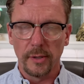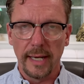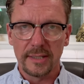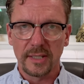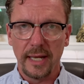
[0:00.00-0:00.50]

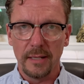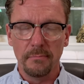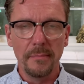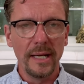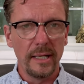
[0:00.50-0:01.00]
as
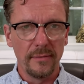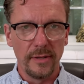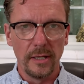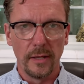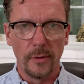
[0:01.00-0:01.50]
can many of
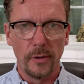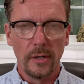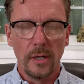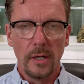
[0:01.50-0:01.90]
the other